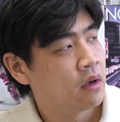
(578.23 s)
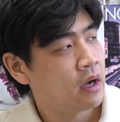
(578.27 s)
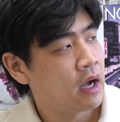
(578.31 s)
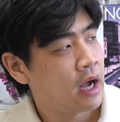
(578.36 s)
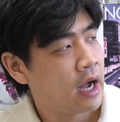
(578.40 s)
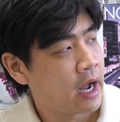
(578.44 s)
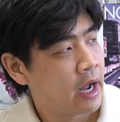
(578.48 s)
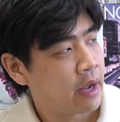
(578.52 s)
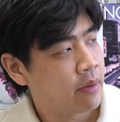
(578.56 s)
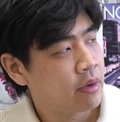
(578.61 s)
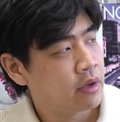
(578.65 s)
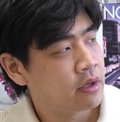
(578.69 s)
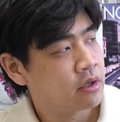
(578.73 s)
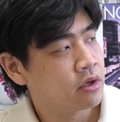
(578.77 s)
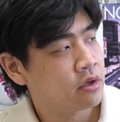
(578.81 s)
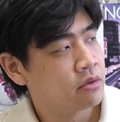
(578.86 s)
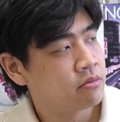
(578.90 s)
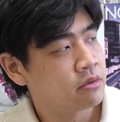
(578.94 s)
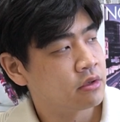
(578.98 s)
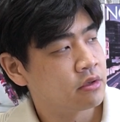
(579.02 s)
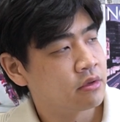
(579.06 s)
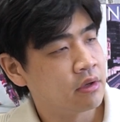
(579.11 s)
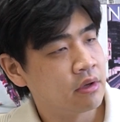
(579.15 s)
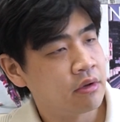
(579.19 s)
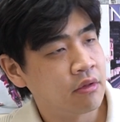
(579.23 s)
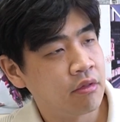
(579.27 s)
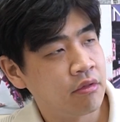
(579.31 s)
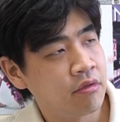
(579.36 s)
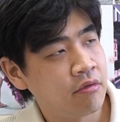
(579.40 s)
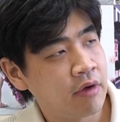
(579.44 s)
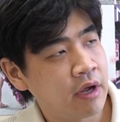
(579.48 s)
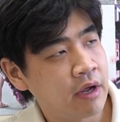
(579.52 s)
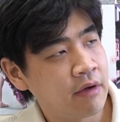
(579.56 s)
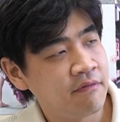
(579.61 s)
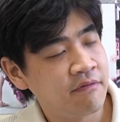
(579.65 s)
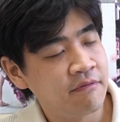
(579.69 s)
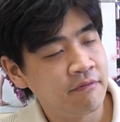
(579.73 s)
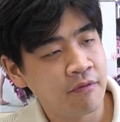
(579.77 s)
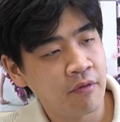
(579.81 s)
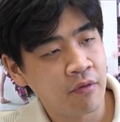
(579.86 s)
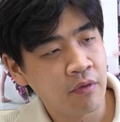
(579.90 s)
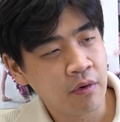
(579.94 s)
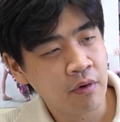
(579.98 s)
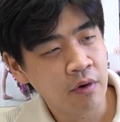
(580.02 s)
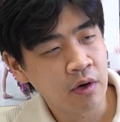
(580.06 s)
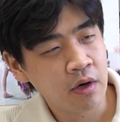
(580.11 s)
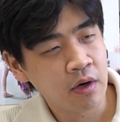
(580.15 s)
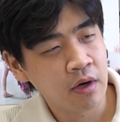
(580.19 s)
I went home between 3 and
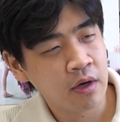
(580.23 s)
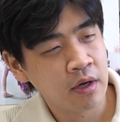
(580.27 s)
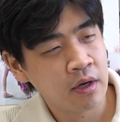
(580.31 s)
4.